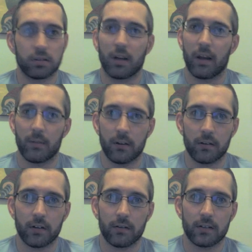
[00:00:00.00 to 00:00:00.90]
I am a little
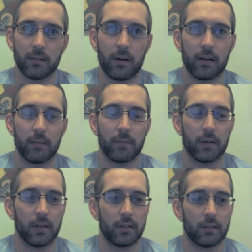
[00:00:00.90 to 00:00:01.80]
nervous about it,
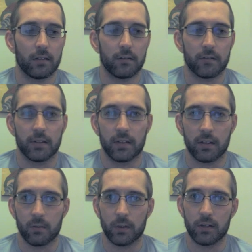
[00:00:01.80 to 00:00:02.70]
but there's really
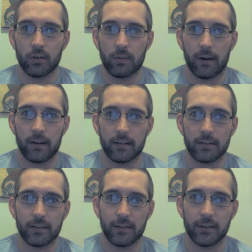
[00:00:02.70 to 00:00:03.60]
nothing we can do about it,
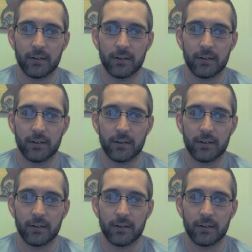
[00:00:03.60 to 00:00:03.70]
so